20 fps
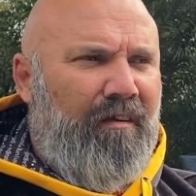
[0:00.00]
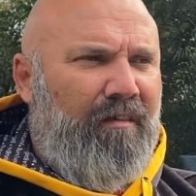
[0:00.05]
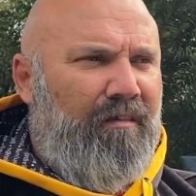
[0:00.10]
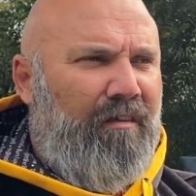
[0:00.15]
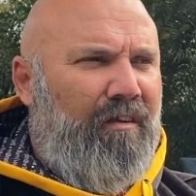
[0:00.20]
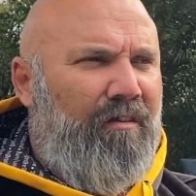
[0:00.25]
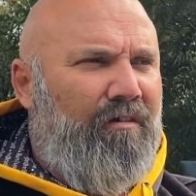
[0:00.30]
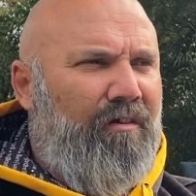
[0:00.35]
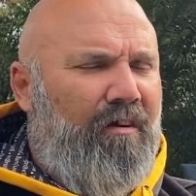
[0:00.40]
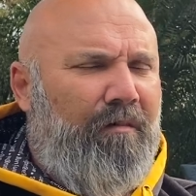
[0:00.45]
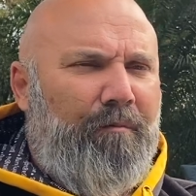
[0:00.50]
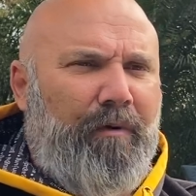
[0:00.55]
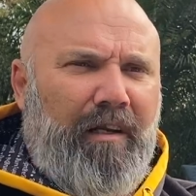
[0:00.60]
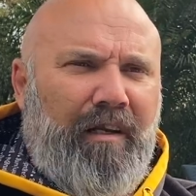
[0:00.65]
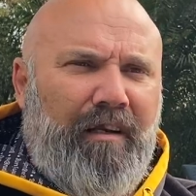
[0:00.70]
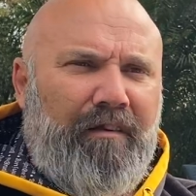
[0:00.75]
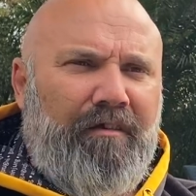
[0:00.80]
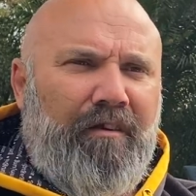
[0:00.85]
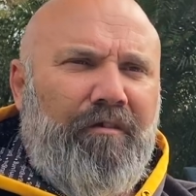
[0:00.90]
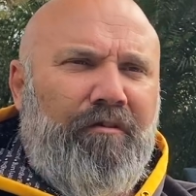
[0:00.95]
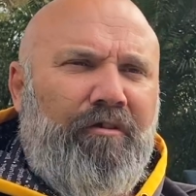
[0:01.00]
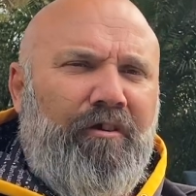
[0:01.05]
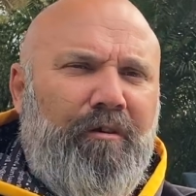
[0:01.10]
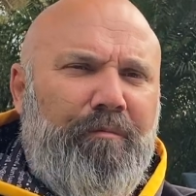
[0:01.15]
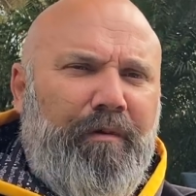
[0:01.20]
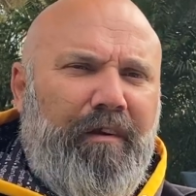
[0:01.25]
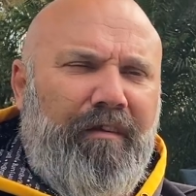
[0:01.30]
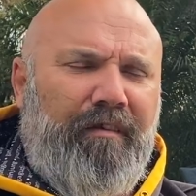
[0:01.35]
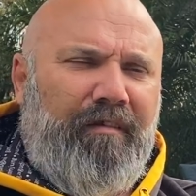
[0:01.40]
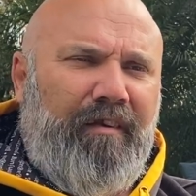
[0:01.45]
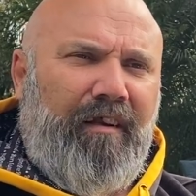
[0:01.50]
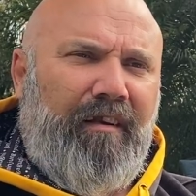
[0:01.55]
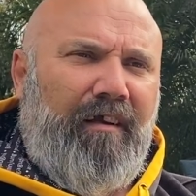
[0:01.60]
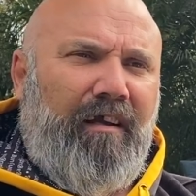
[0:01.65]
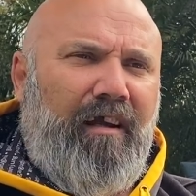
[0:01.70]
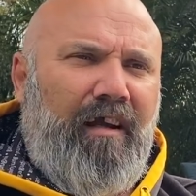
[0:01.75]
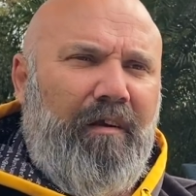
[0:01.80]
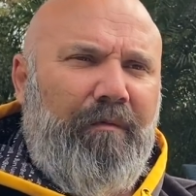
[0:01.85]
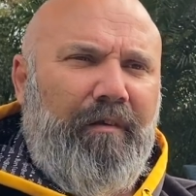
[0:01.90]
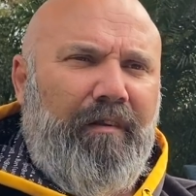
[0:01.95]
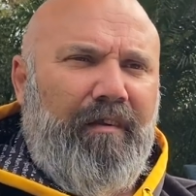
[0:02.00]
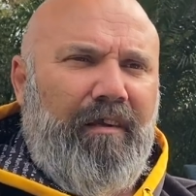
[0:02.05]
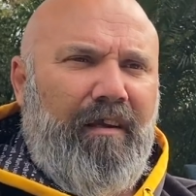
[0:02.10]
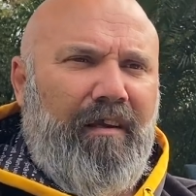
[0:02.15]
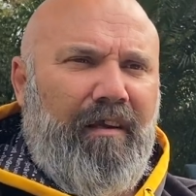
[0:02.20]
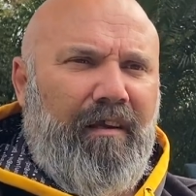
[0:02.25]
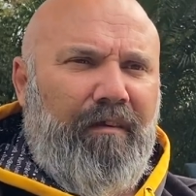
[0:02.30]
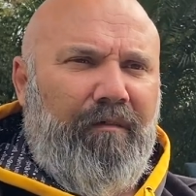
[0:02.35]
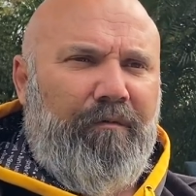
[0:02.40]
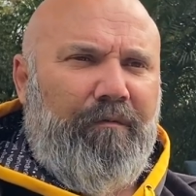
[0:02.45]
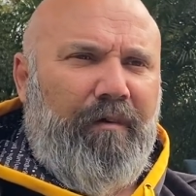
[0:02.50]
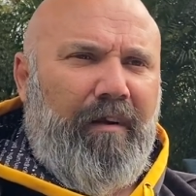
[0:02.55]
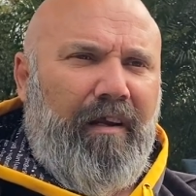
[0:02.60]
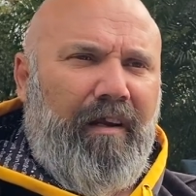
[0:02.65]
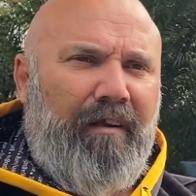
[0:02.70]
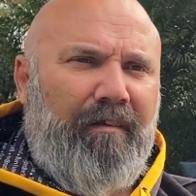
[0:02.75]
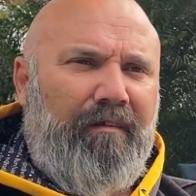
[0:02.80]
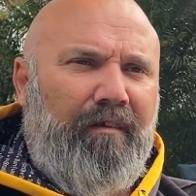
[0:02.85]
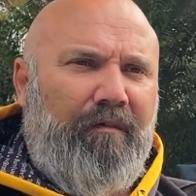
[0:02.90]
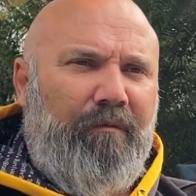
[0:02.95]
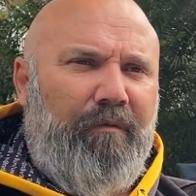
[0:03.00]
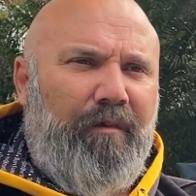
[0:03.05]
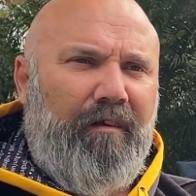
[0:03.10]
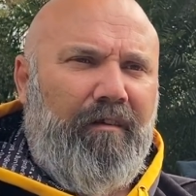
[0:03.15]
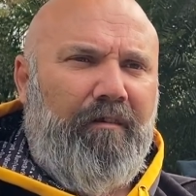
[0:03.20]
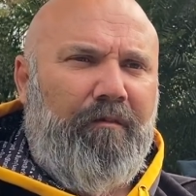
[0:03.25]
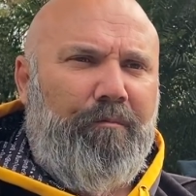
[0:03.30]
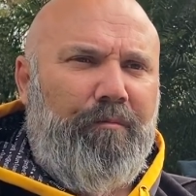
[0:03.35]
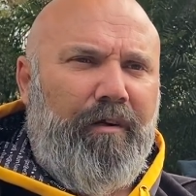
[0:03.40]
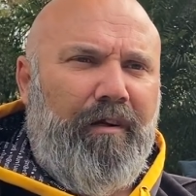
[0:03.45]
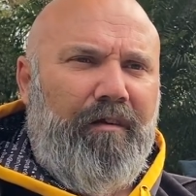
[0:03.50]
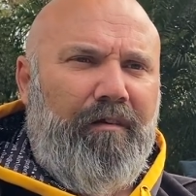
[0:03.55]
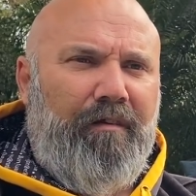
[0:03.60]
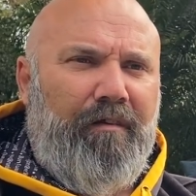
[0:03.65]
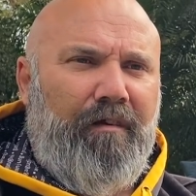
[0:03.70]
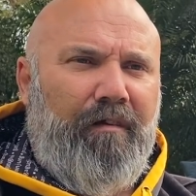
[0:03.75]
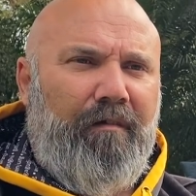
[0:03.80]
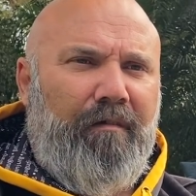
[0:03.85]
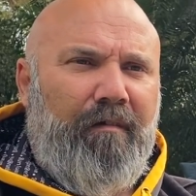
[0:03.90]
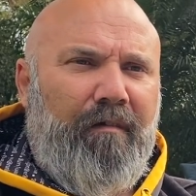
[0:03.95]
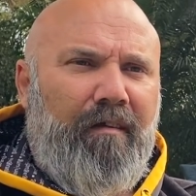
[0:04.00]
the John Monash Interpretive Centre over there in France at Villers-Bretonneux,